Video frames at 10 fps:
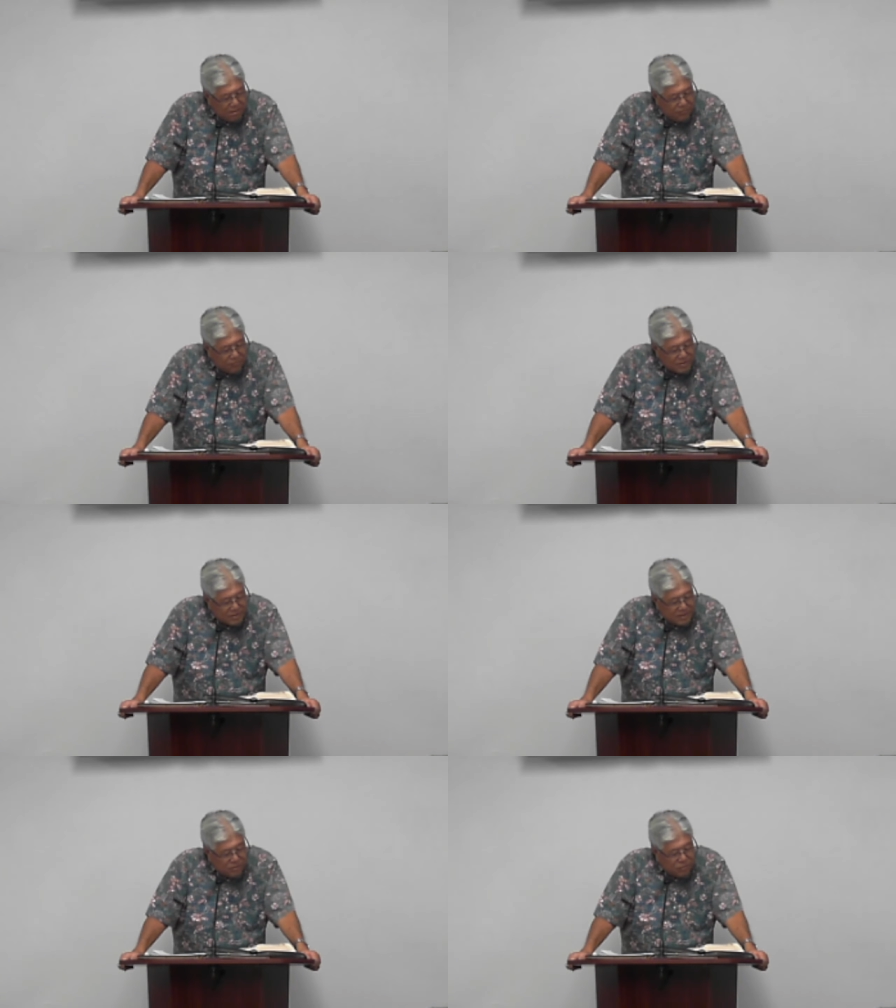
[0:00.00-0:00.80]
for a
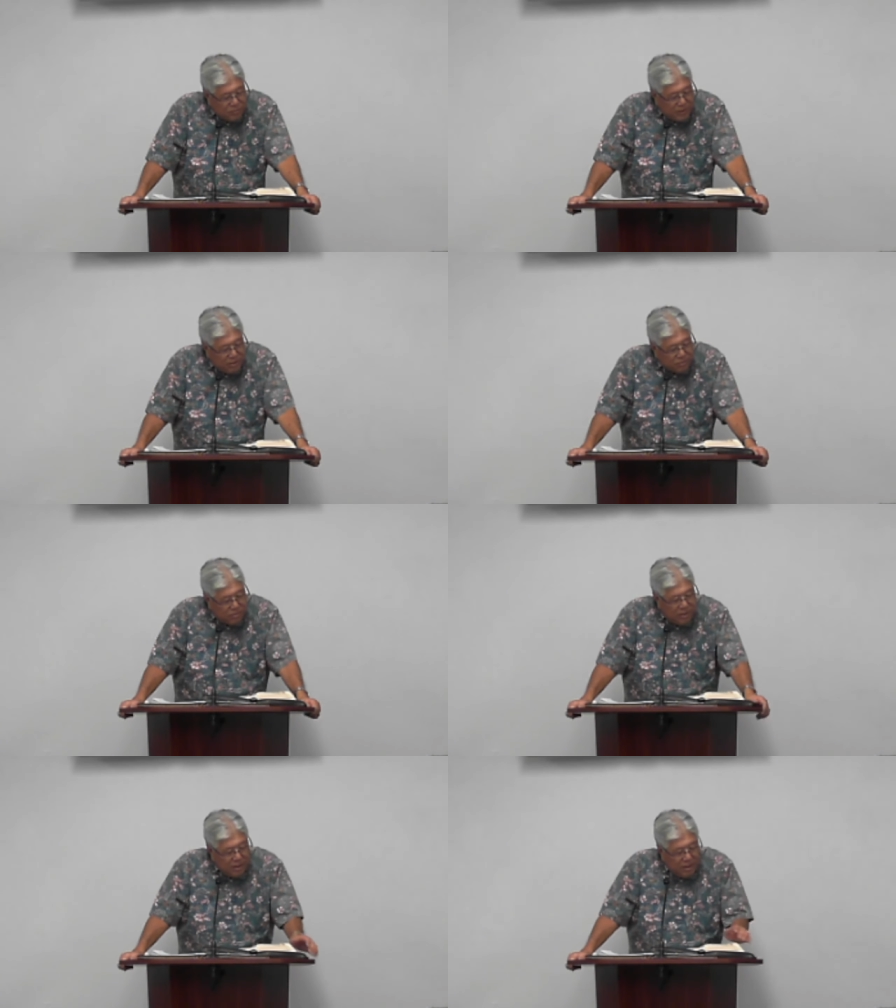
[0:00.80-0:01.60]
single meal,
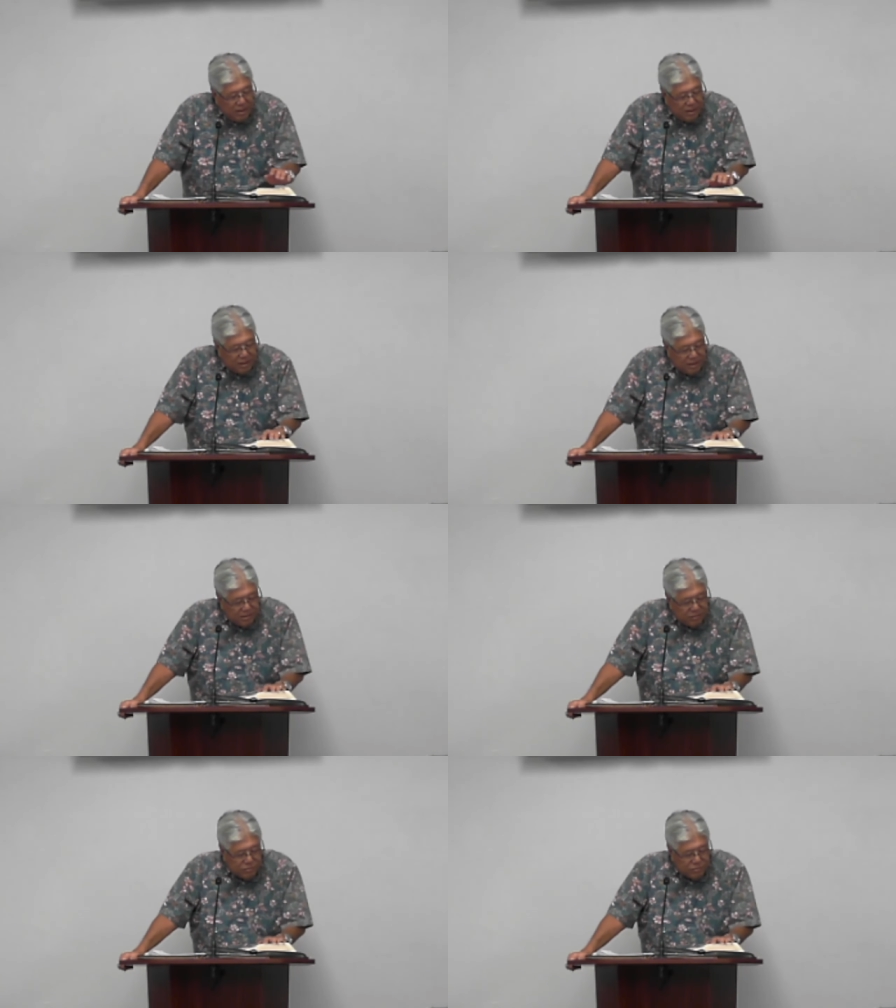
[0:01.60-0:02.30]
and that you